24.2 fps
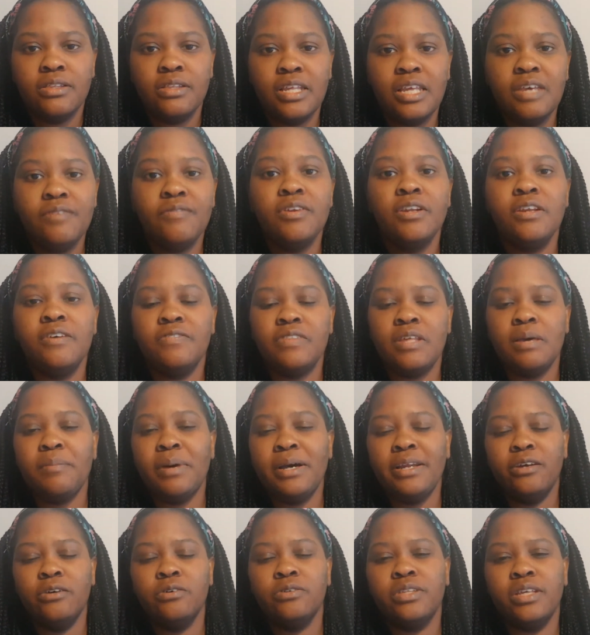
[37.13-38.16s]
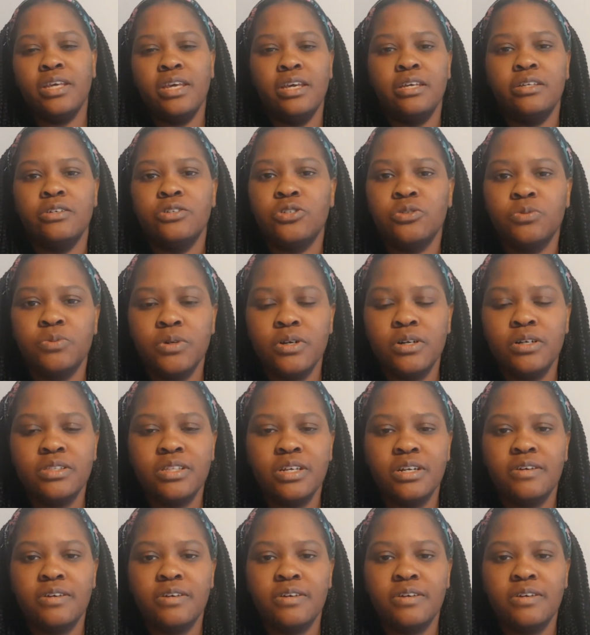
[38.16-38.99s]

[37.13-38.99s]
even if they might know the English word,